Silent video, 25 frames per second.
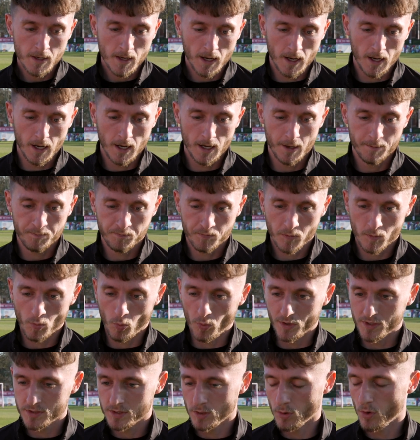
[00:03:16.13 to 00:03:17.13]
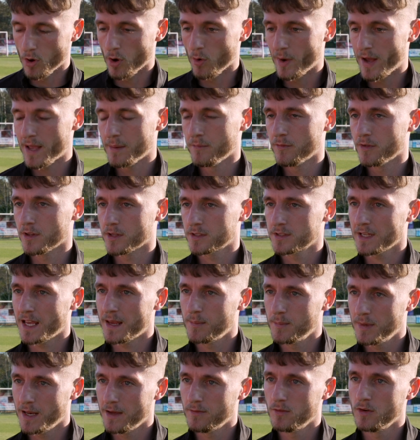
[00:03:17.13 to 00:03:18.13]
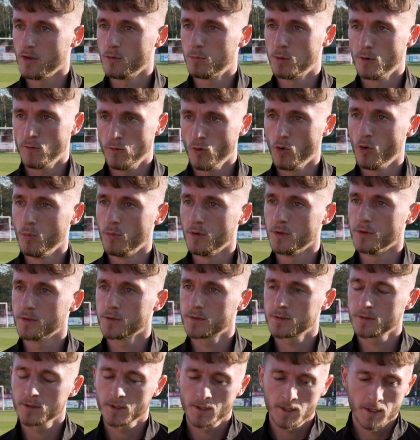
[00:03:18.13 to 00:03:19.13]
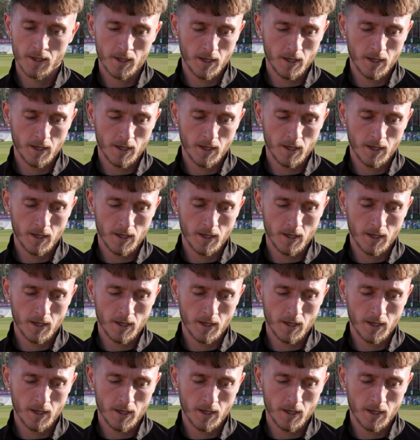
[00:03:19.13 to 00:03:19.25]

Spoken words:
but we still got to aim for the same level of performance.